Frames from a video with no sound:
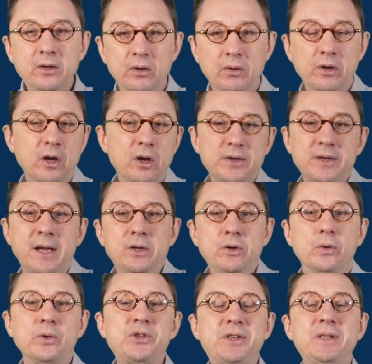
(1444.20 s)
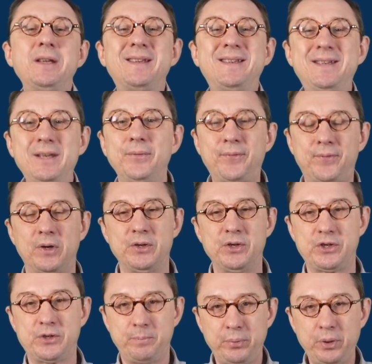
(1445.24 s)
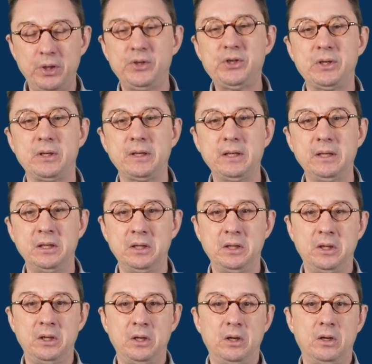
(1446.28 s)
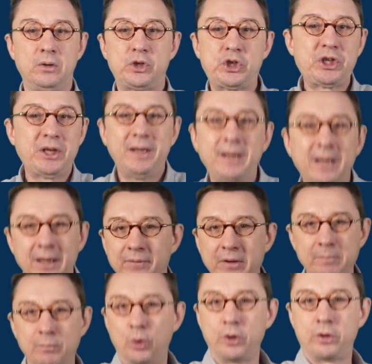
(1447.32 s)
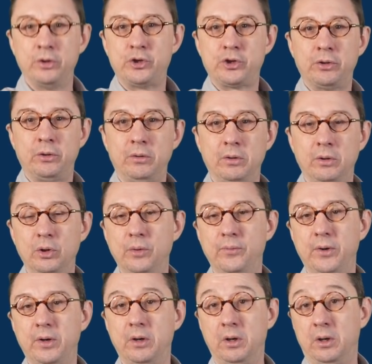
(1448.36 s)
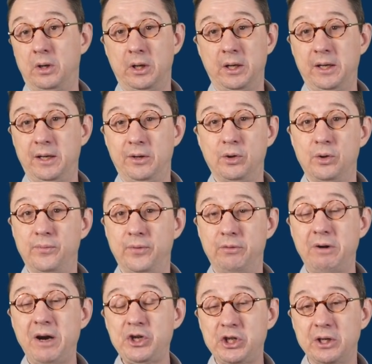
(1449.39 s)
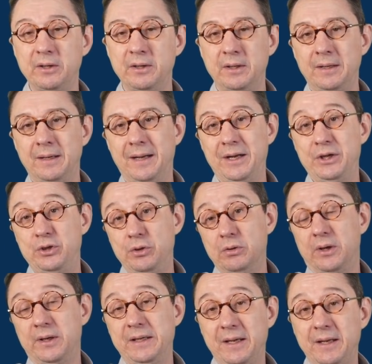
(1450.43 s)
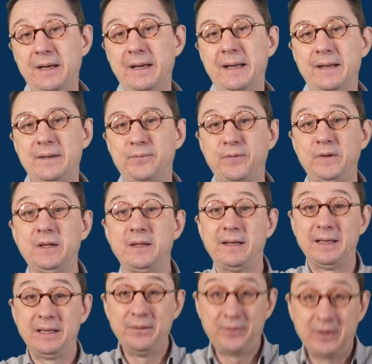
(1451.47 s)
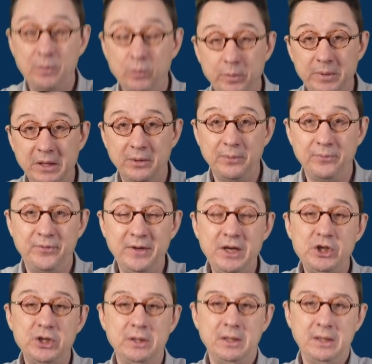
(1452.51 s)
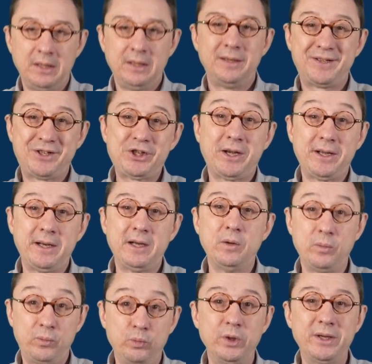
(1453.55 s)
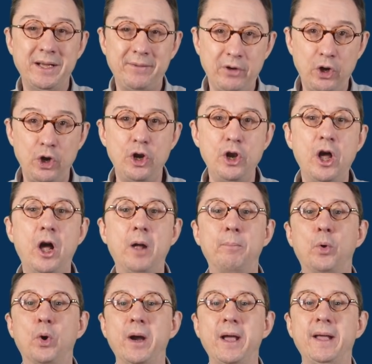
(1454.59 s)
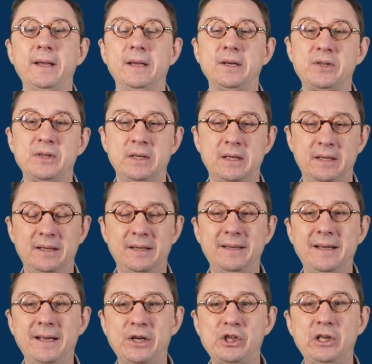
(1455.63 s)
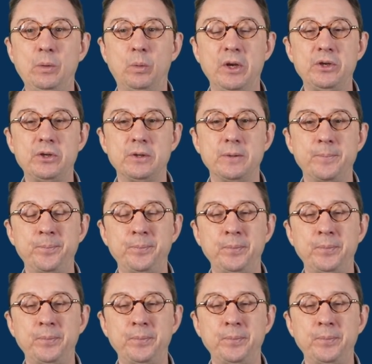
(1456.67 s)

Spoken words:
or not, I don't see a difference personally on China having more control over Russia. I do, on the other hand, feel that if there would be an invasion, that China would have a lot more headaches than they actually want to.